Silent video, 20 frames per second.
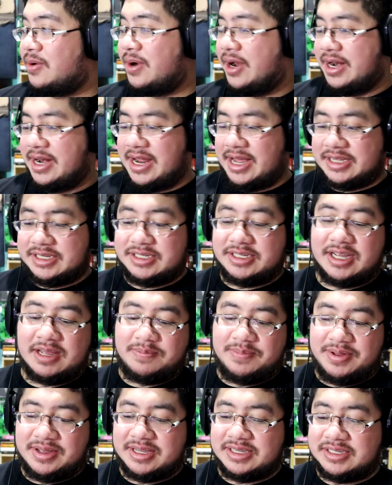All right, next
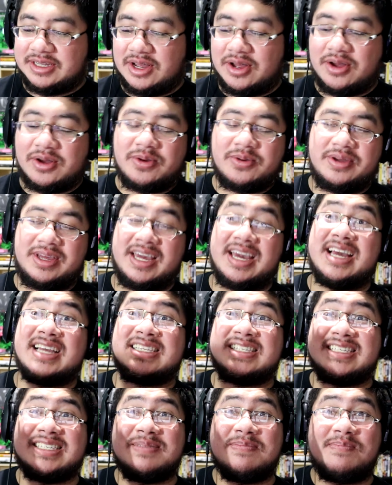up is, oh
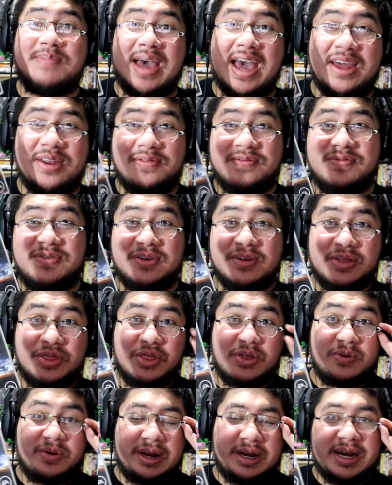yes,
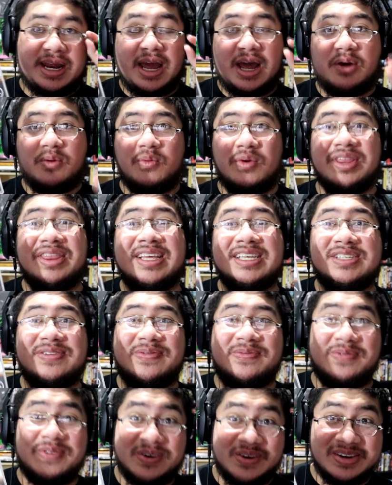Battlefield 3. Now, when this
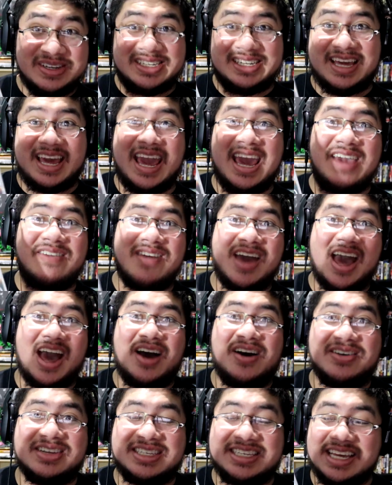first came
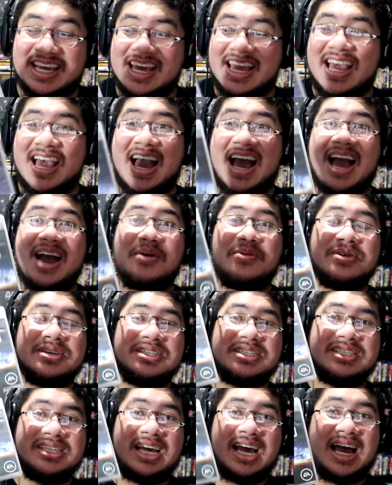out, I
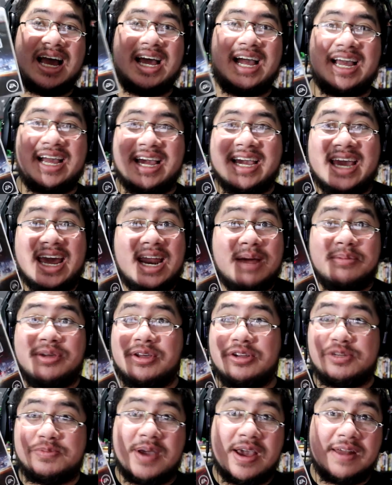was, again, I'm a huge